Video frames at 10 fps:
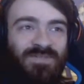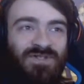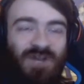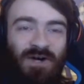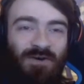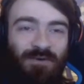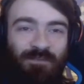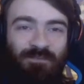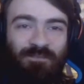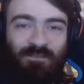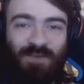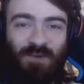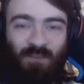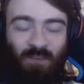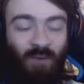So,
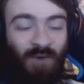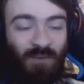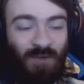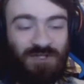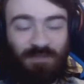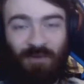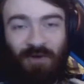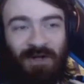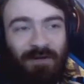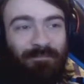what what's the point?